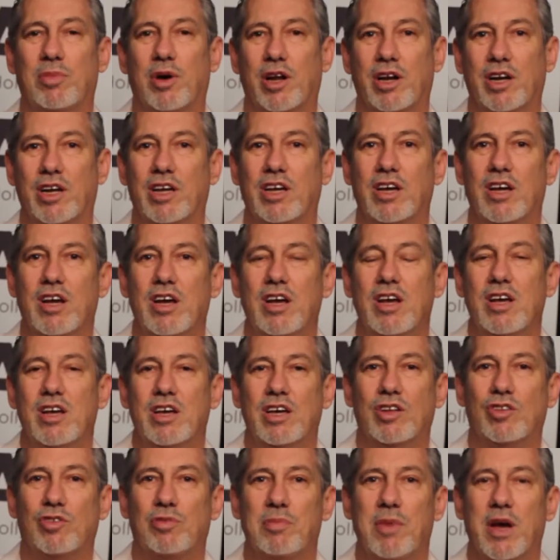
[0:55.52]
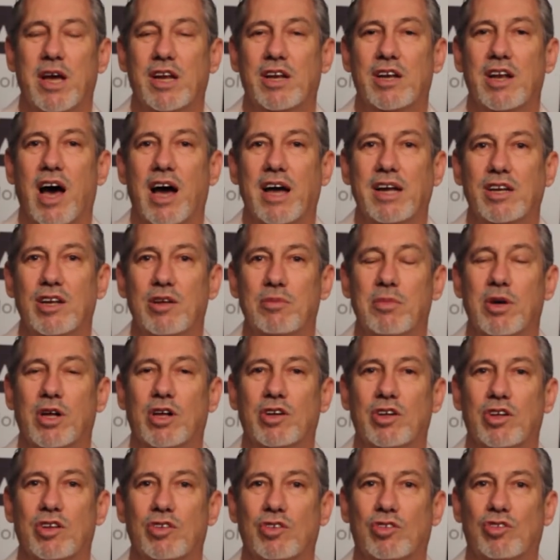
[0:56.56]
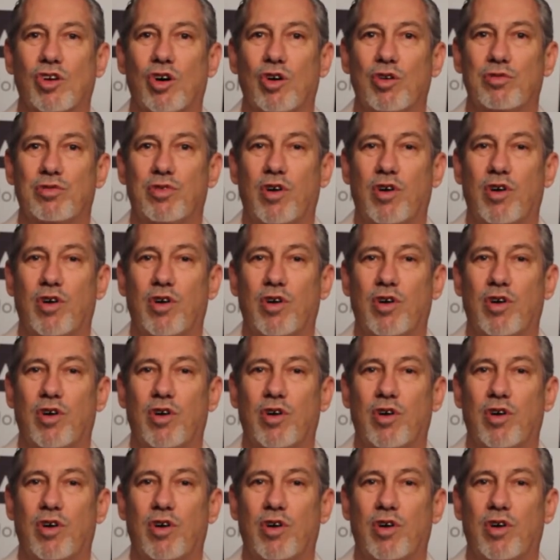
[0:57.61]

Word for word: bunny. It's made 90 million so